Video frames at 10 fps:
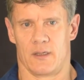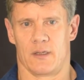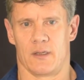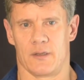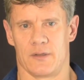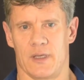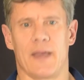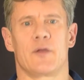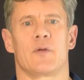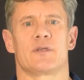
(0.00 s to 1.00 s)
the
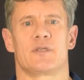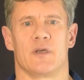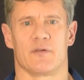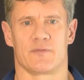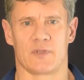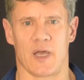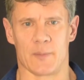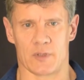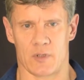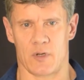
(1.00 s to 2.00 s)
accuracy of
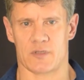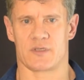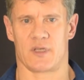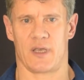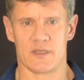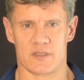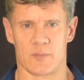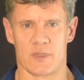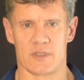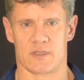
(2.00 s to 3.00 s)
time and cost
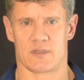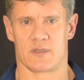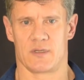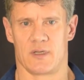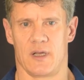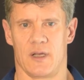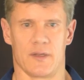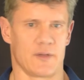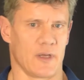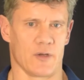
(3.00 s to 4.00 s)
estimates.
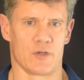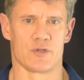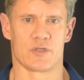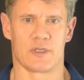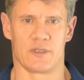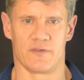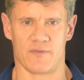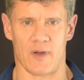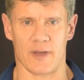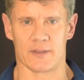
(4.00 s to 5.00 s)
They are usually
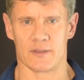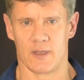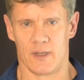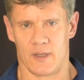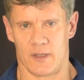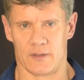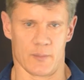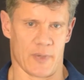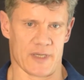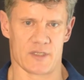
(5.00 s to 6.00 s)
defined in
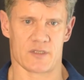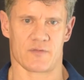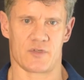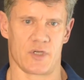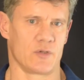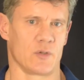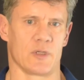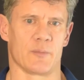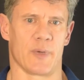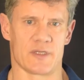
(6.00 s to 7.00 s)
the basis of schedule
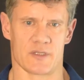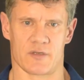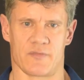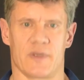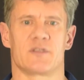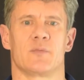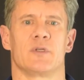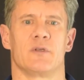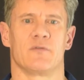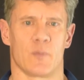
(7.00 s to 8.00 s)
and basis of
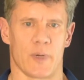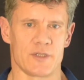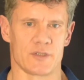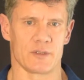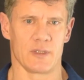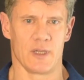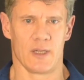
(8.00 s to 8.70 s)
estimate information.